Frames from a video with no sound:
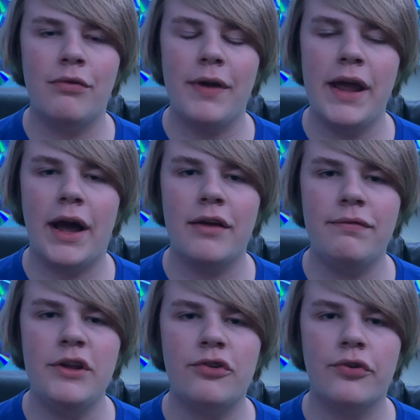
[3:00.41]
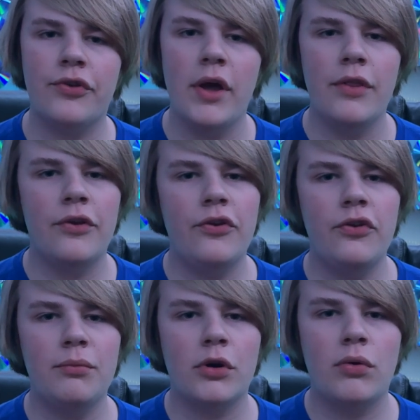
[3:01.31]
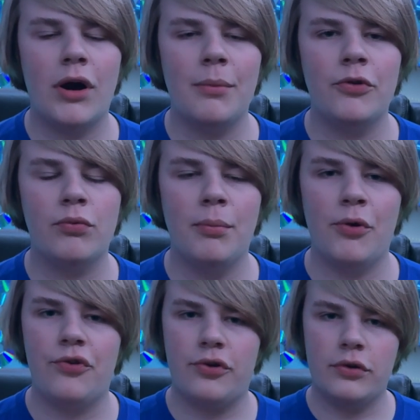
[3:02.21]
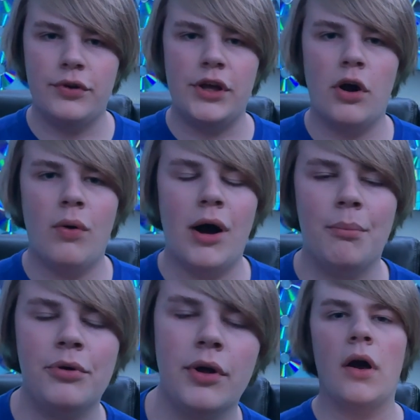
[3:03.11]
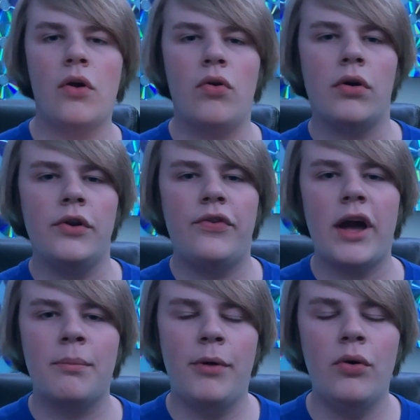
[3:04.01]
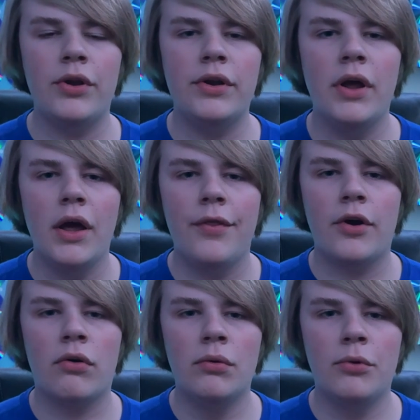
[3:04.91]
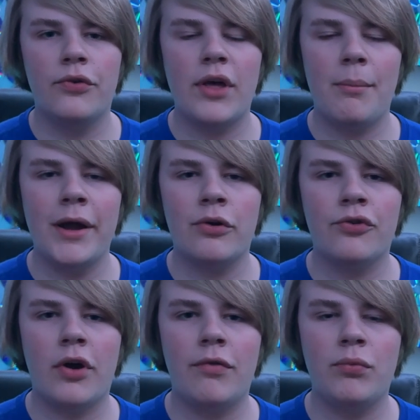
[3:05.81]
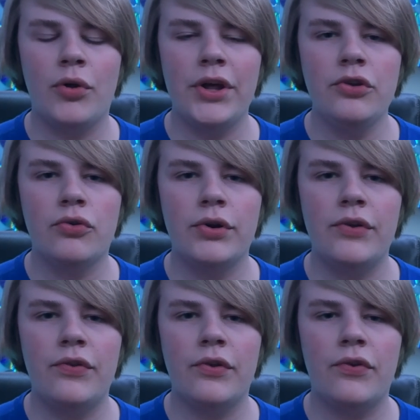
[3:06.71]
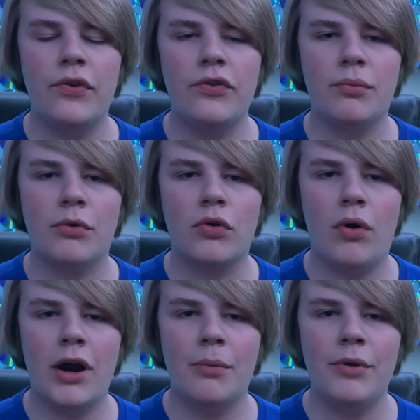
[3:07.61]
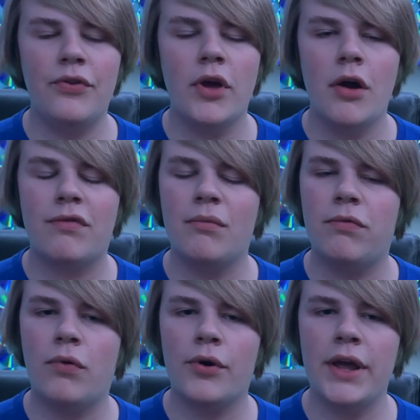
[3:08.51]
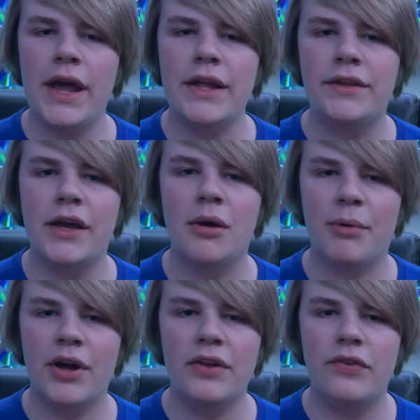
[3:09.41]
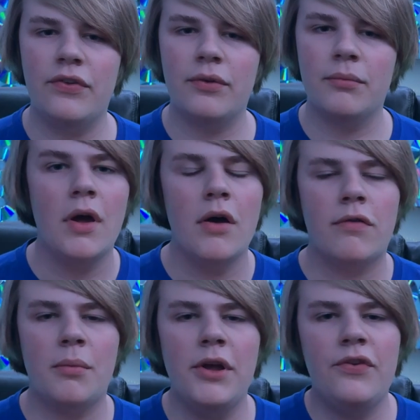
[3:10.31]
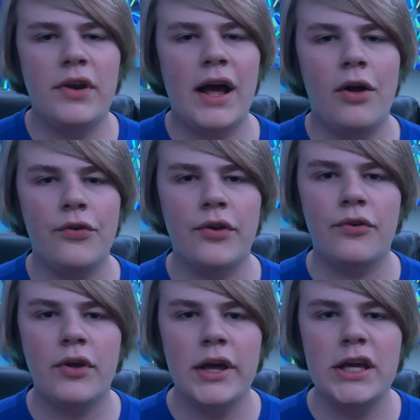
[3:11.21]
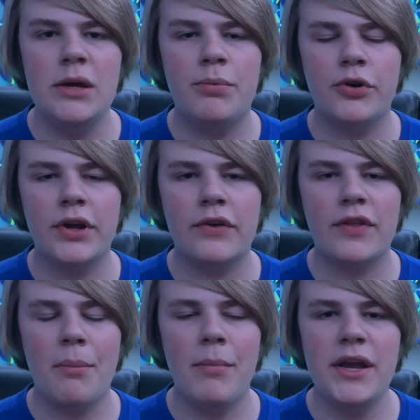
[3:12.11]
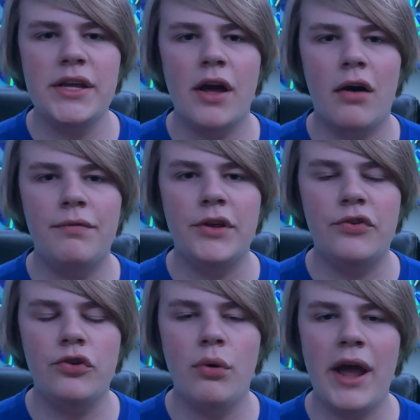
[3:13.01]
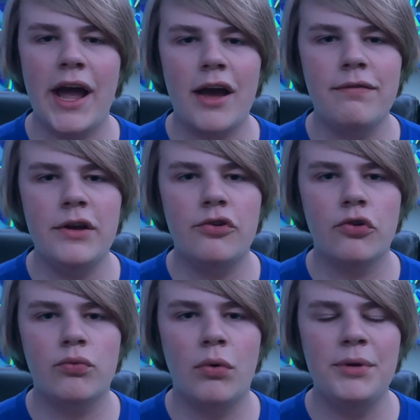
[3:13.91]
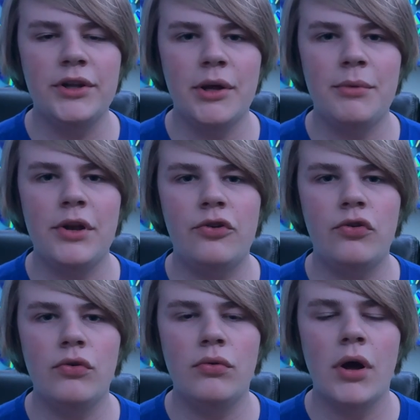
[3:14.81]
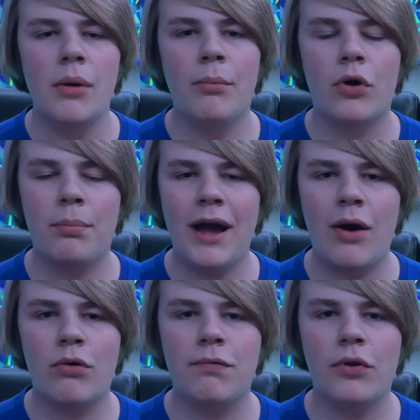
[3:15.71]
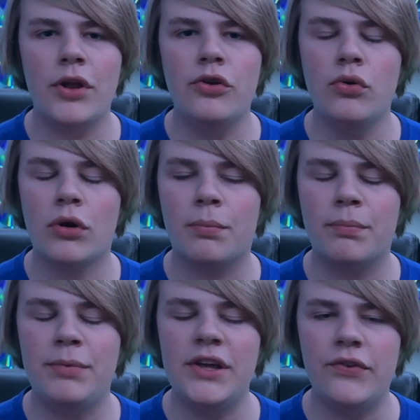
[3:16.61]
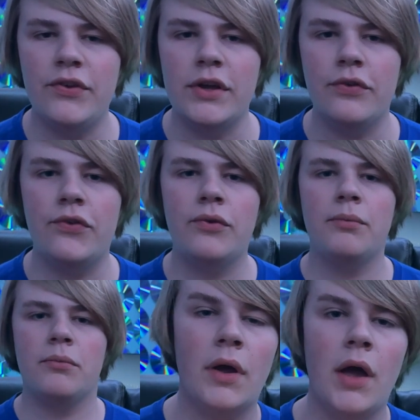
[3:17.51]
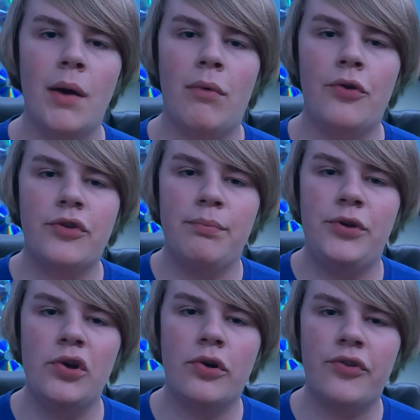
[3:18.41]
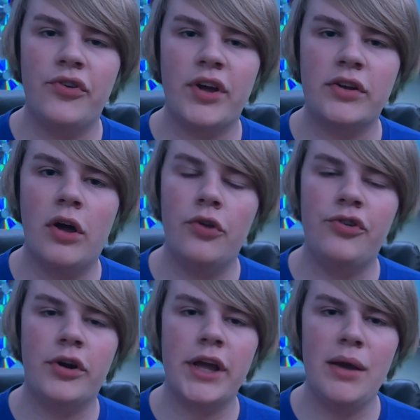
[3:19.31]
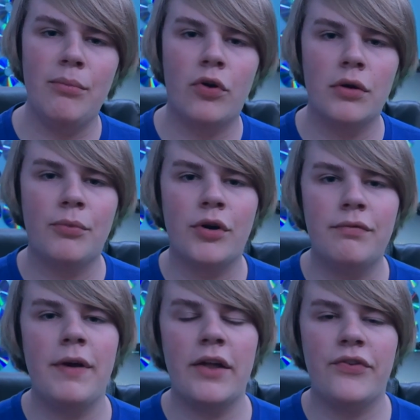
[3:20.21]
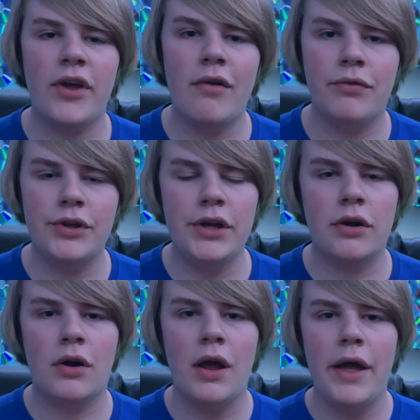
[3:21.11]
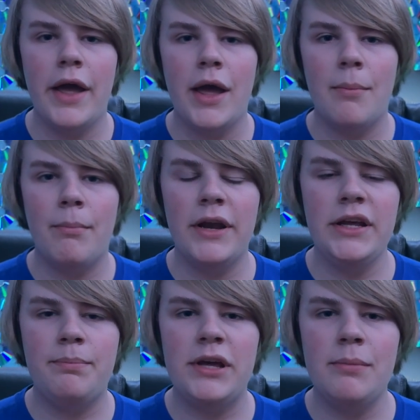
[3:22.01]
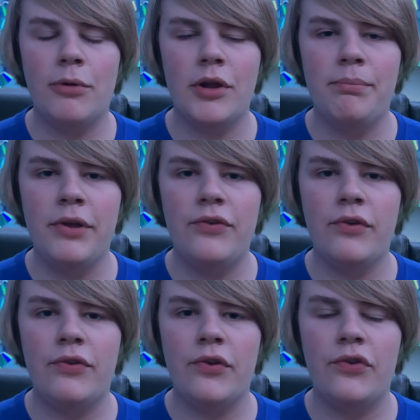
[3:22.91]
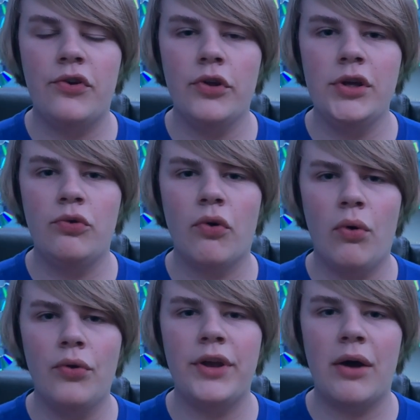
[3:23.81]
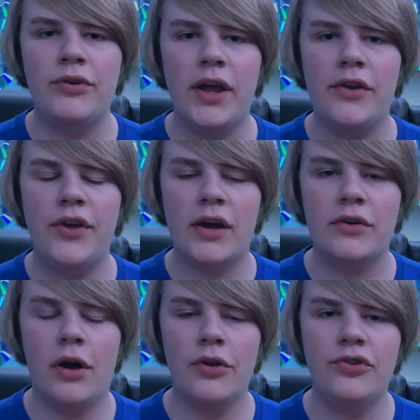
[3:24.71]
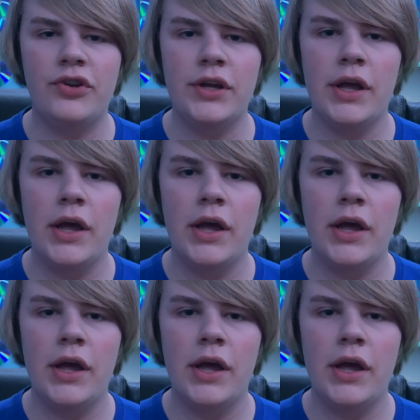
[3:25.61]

of AI features, the system requirements will most certainly go up. According to Zach Bowden, there are rumors that Microsoft will increase the system requirements from 4 to 8 gigabytes. From his analysis, he predicts that many of these new AI features will be limited to more powerful and newer PCs. Whilst computers and technology are getting more and more advanced every year, many people and businesses still use old and outdated technology.